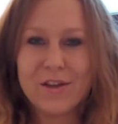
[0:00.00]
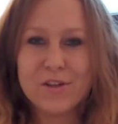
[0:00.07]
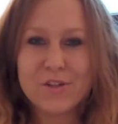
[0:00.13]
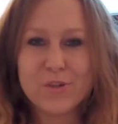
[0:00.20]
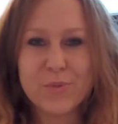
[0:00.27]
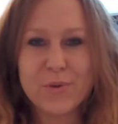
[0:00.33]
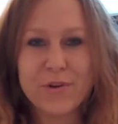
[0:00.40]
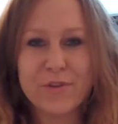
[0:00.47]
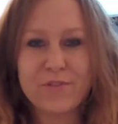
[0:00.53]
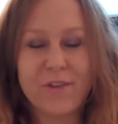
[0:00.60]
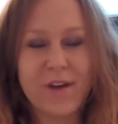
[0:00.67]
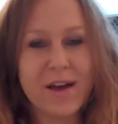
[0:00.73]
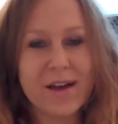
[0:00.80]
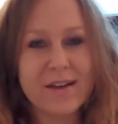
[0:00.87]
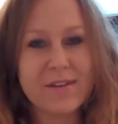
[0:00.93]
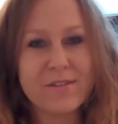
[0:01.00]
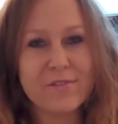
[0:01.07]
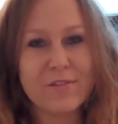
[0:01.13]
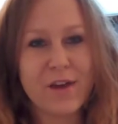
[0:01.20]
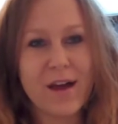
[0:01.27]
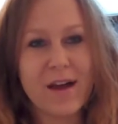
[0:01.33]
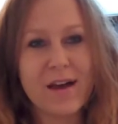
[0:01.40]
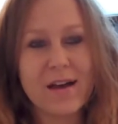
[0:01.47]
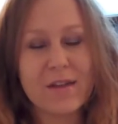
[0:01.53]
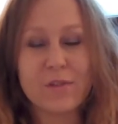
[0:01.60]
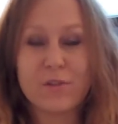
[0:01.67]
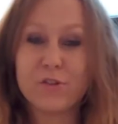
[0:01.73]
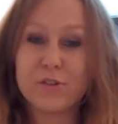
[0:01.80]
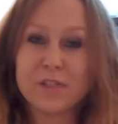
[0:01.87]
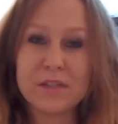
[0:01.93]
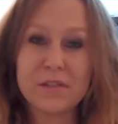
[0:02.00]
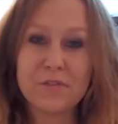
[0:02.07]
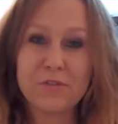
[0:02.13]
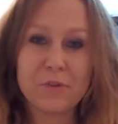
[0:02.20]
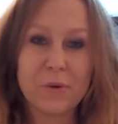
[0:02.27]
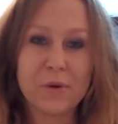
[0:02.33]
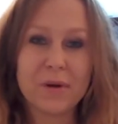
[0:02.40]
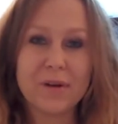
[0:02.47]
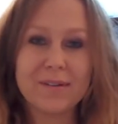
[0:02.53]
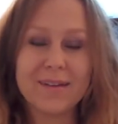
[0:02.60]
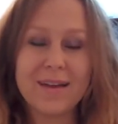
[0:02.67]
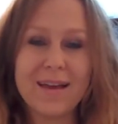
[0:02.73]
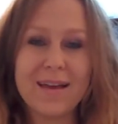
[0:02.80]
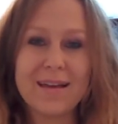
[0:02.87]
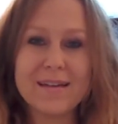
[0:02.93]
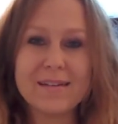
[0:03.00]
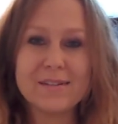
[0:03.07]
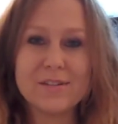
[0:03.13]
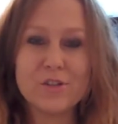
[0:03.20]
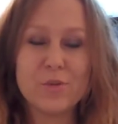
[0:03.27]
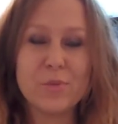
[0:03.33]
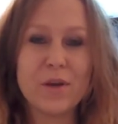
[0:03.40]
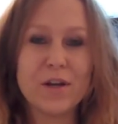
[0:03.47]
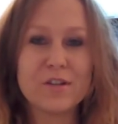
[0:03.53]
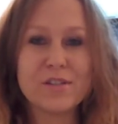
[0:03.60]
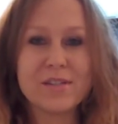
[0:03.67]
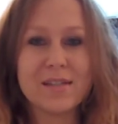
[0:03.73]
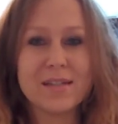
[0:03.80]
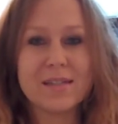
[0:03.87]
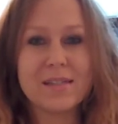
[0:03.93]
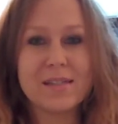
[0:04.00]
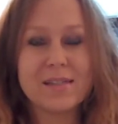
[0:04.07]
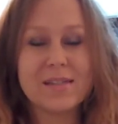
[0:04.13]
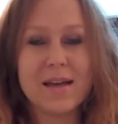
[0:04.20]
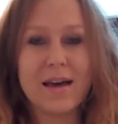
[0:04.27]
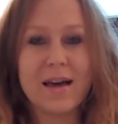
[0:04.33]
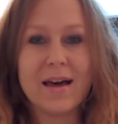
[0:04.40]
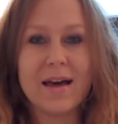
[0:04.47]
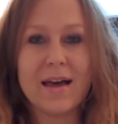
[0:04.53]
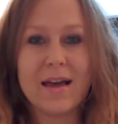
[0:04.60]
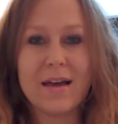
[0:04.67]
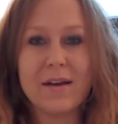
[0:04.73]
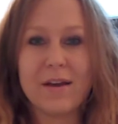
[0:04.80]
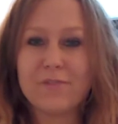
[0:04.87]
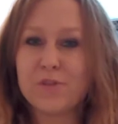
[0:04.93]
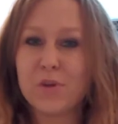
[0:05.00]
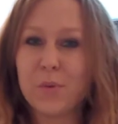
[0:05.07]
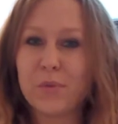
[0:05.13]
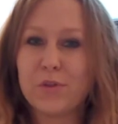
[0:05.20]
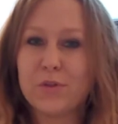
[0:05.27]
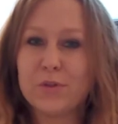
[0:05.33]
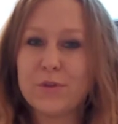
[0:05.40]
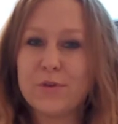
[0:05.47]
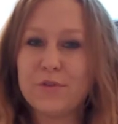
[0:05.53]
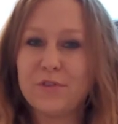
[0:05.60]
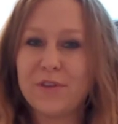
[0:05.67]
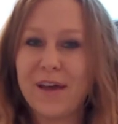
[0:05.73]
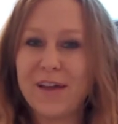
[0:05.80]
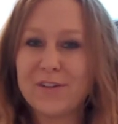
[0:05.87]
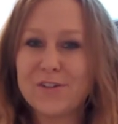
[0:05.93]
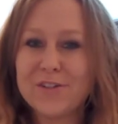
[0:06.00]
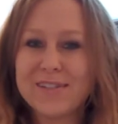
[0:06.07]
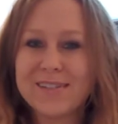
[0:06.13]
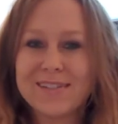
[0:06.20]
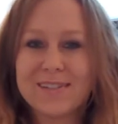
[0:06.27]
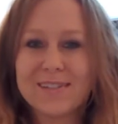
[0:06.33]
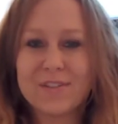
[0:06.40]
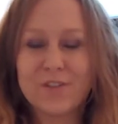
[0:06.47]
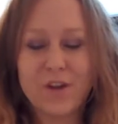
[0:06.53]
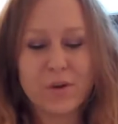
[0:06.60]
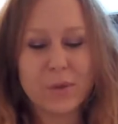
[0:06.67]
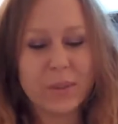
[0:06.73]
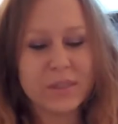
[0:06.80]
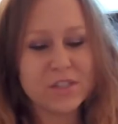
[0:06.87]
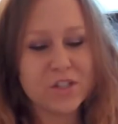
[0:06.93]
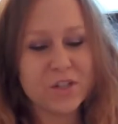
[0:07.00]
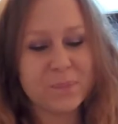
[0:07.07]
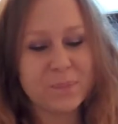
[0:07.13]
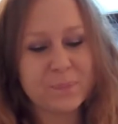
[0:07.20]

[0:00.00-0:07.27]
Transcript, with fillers: Tomb Raider 5, uh, 13th Floor, and Tomb Raider 6. I'd have to go with the Louvre Galleries. Great question.